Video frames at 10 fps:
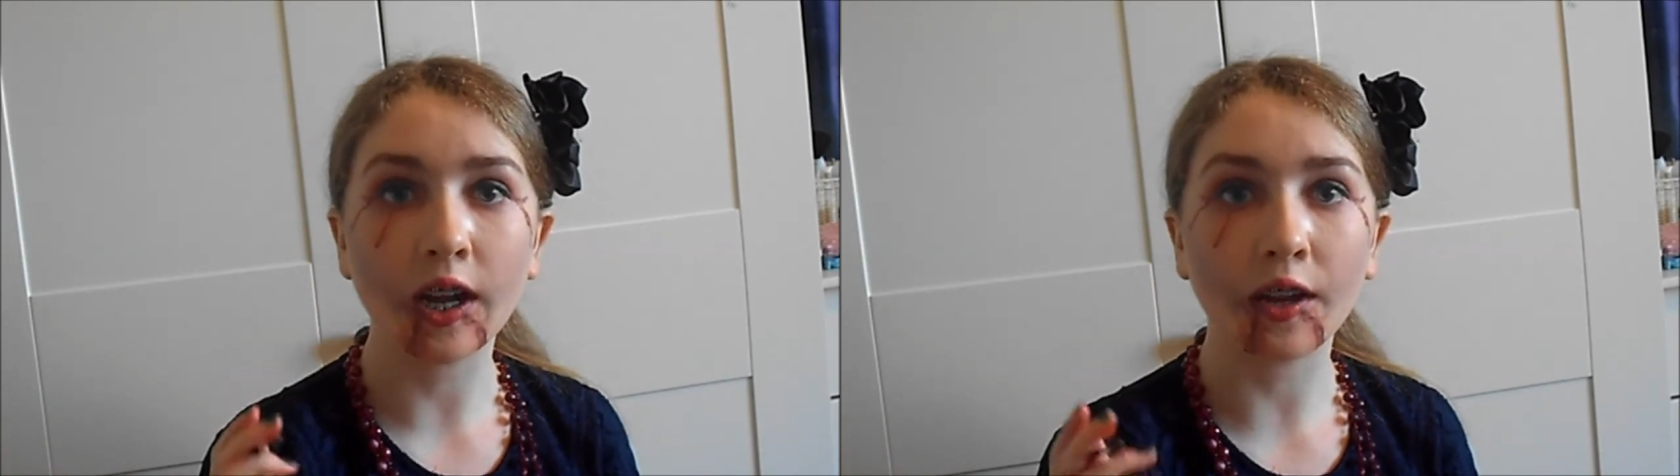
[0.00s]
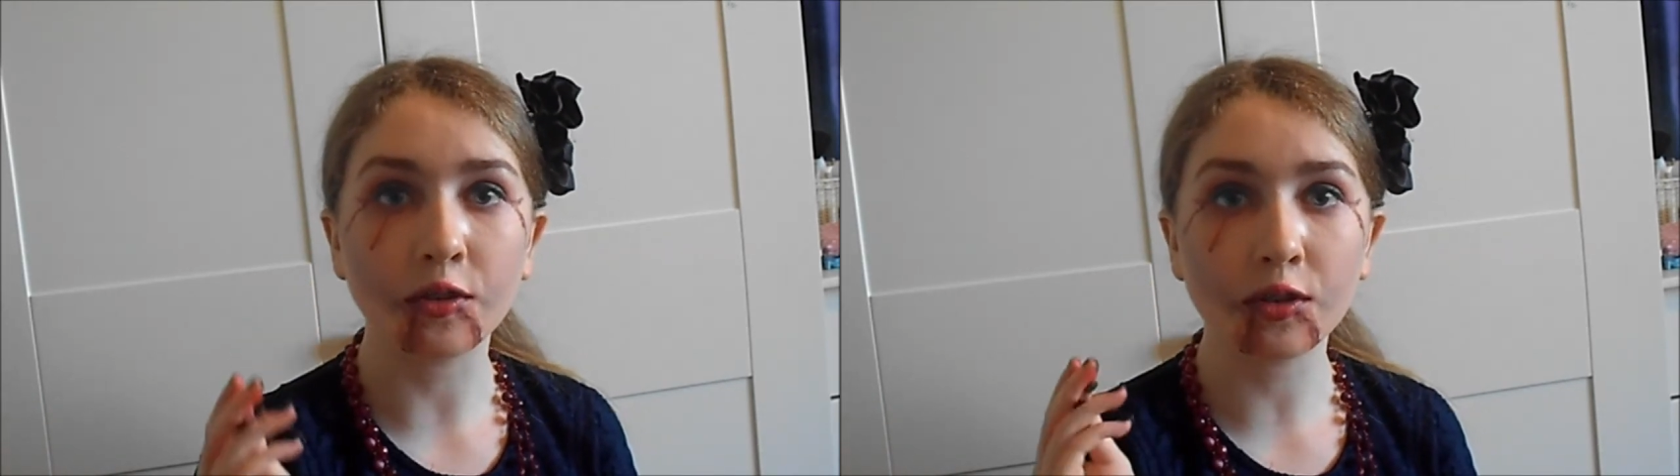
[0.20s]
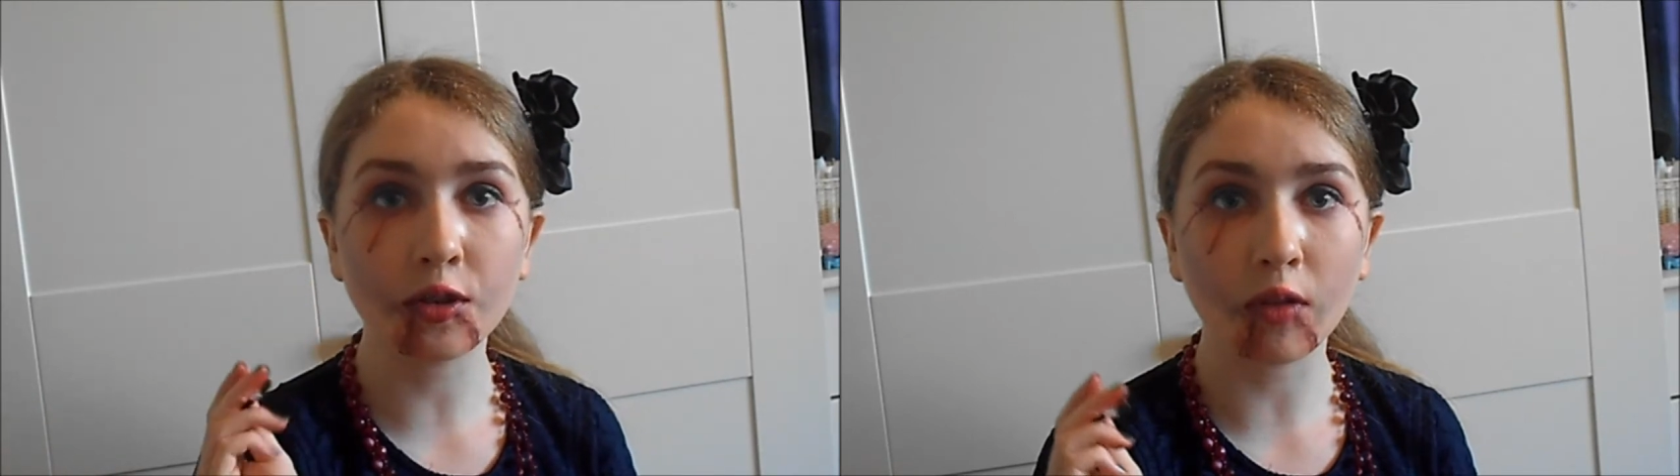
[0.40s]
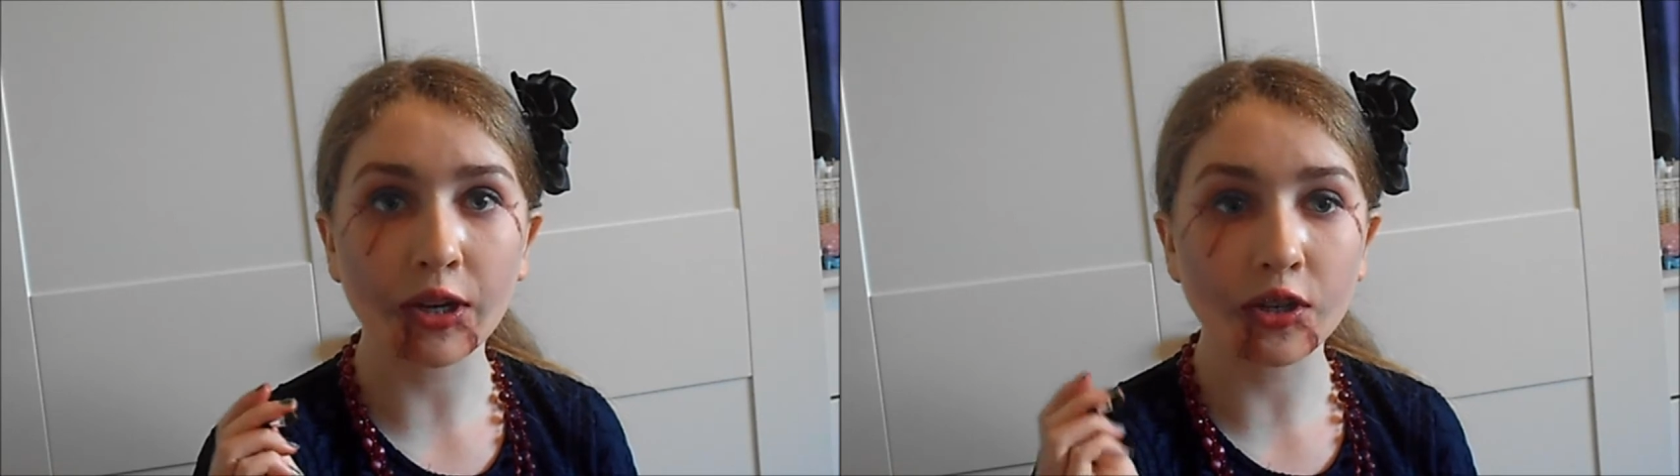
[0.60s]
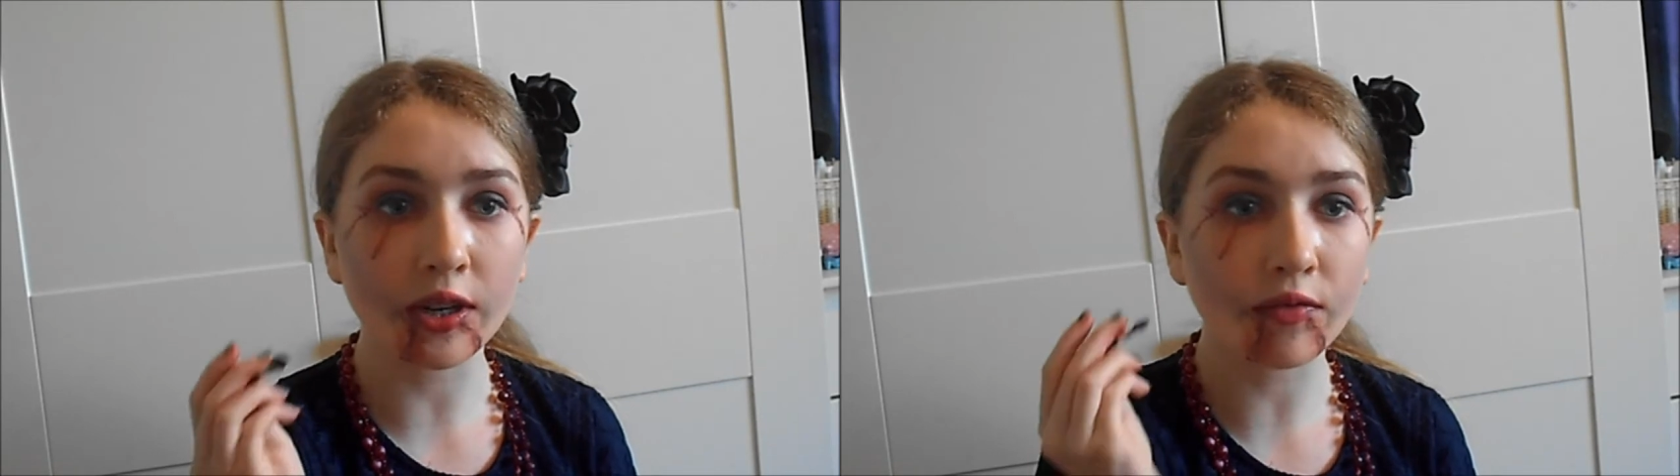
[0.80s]
and just
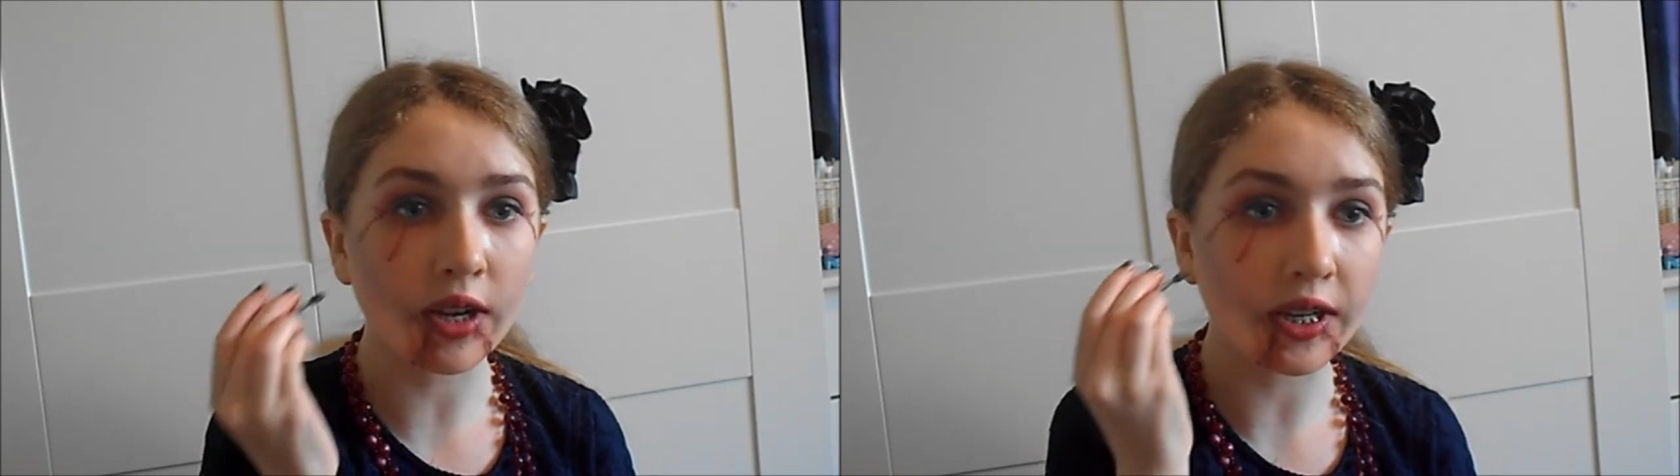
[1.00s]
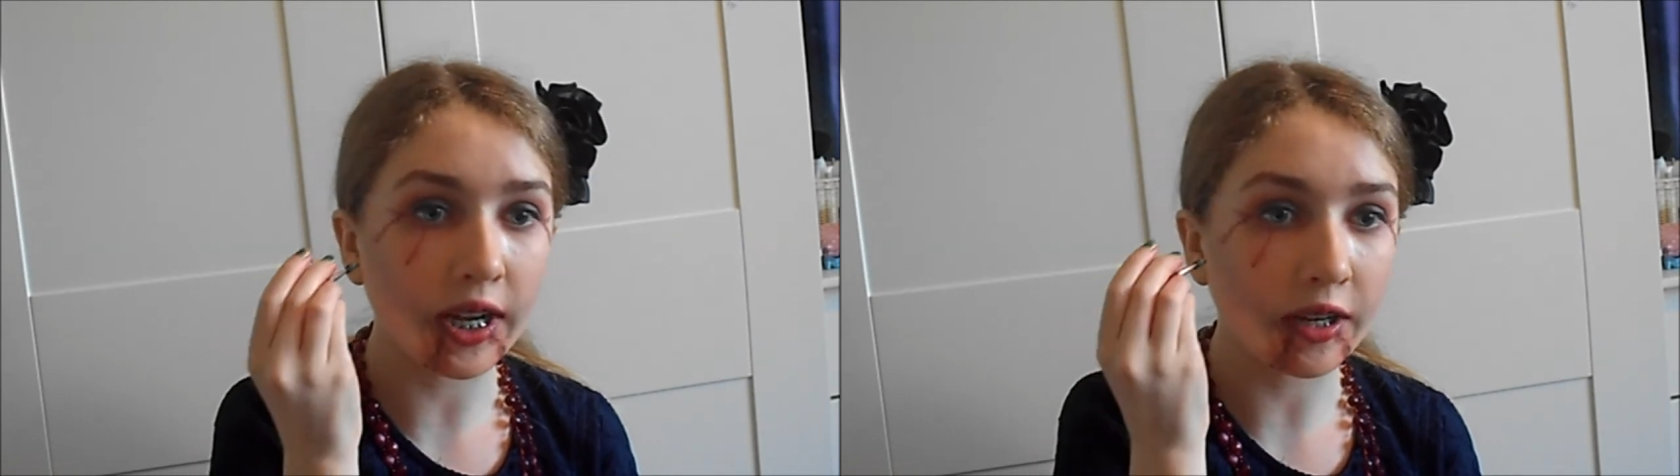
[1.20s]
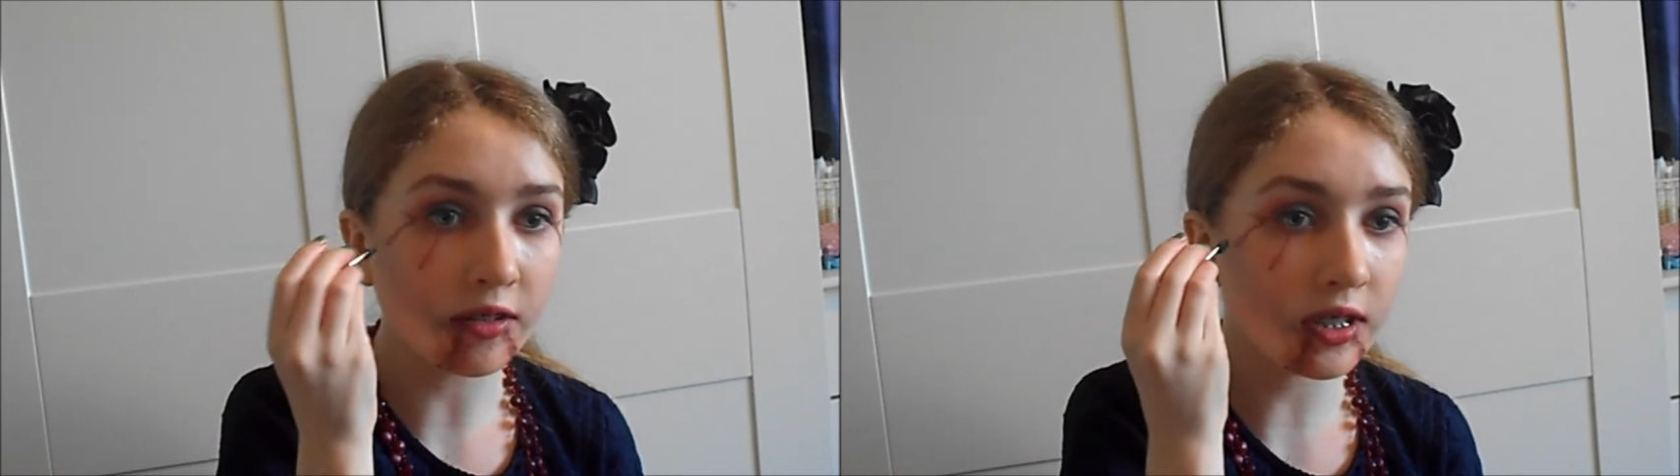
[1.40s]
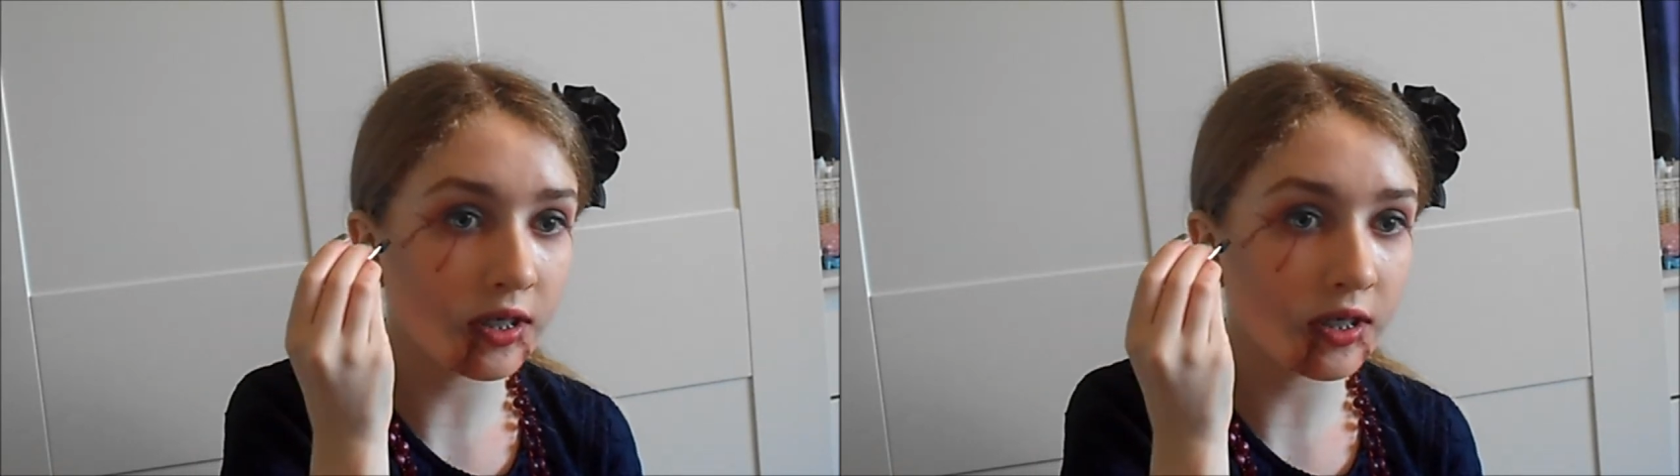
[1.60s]
gradually fade it out.